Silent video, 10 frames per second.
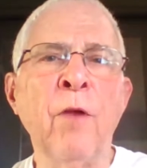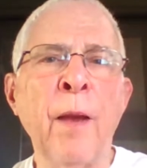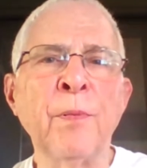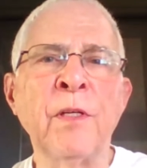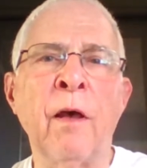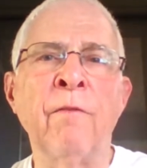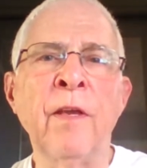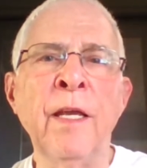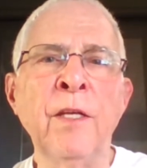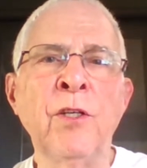reps of
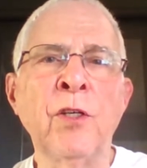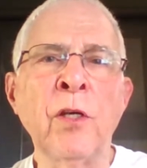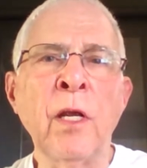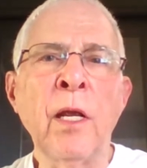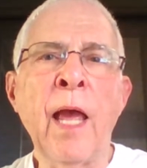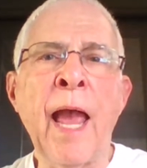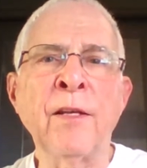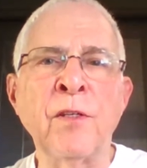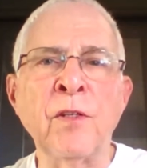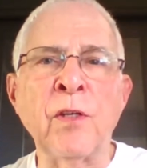each
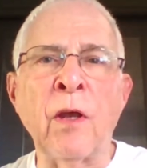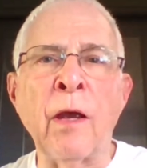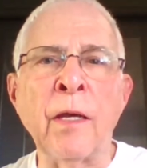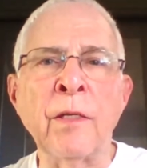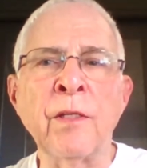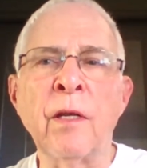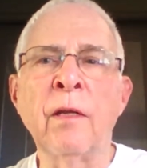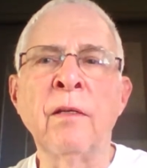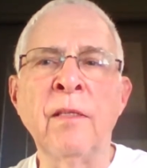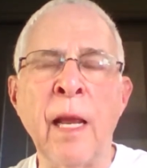exercise
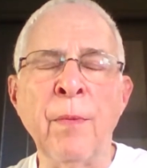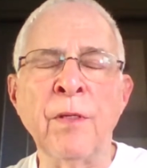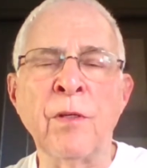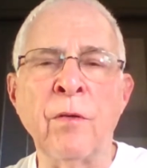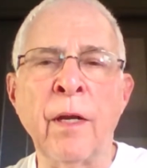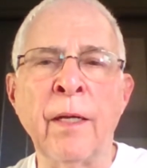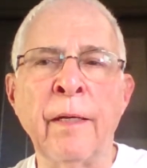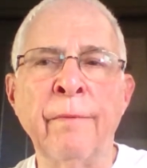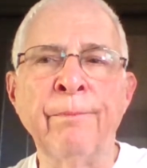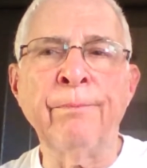
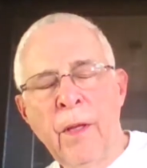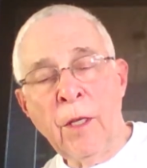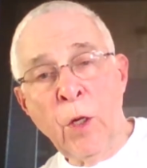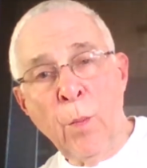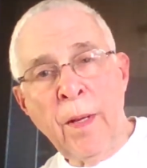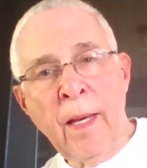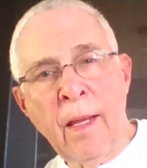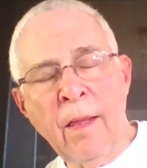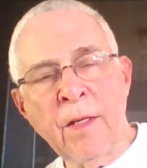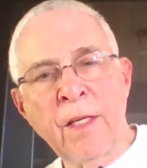demonstrated. You
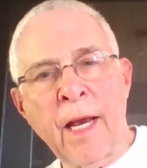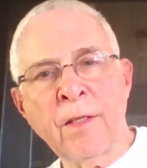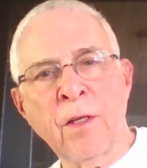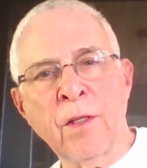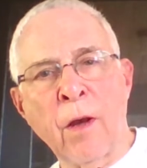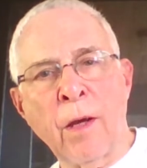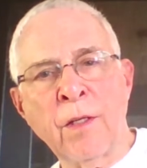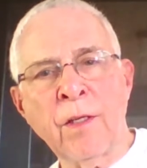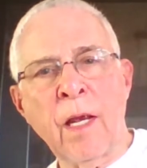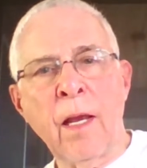begin this
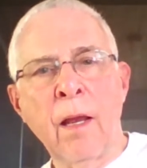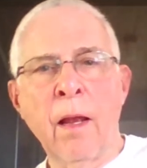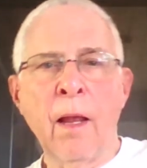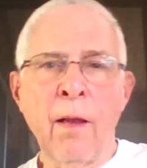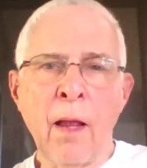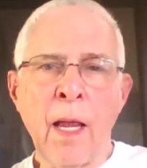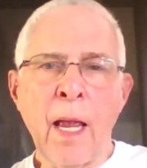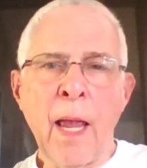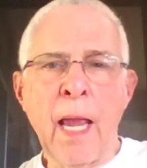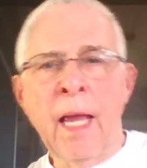exercise
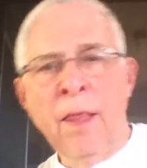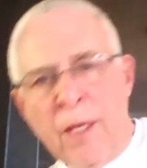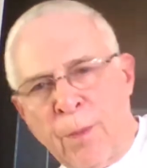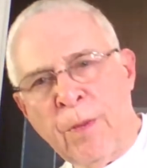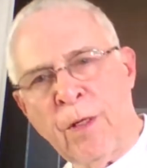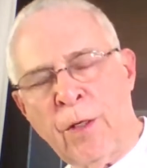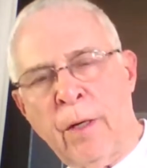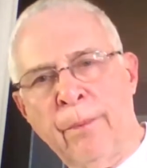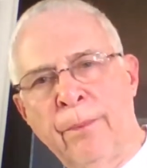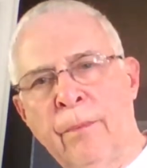in this
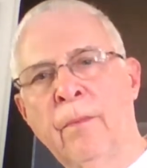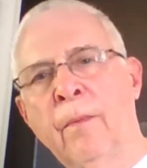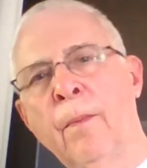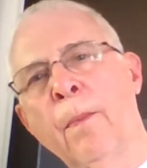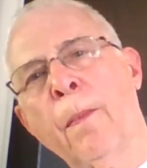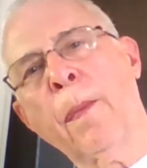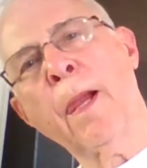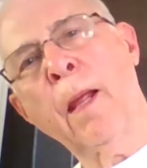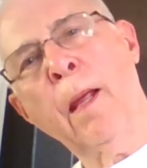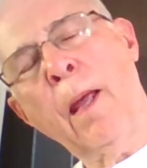position.
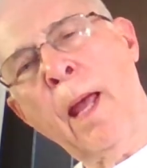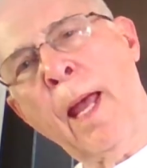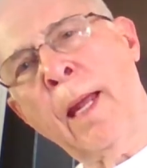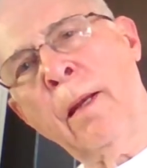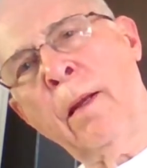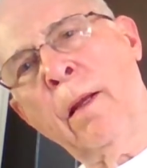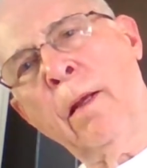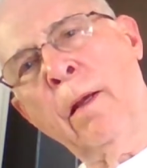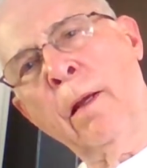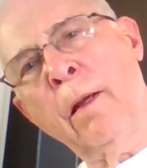And
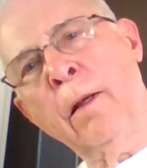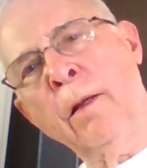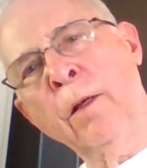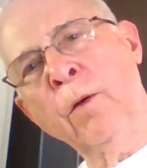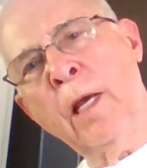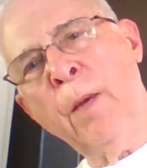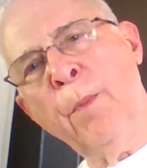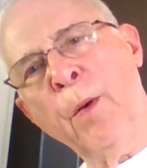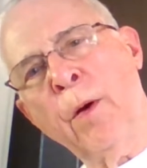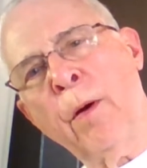you keep
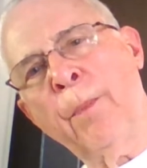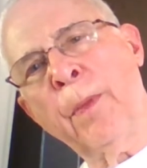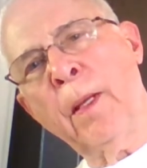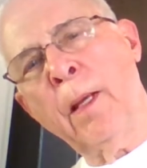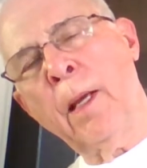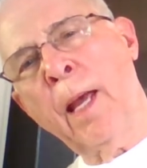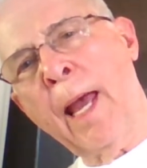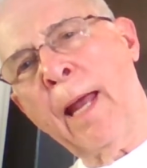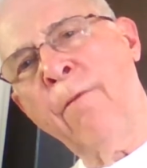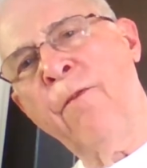your head